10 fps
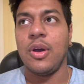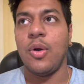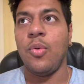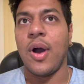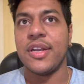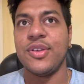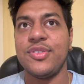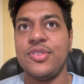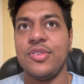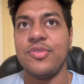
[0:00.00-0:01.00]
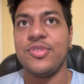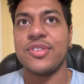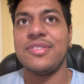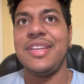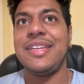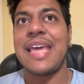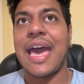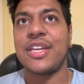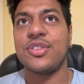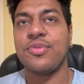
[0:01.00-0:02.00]
want to just
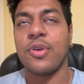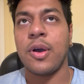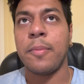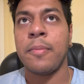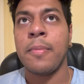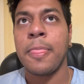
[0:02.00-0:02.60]
detach from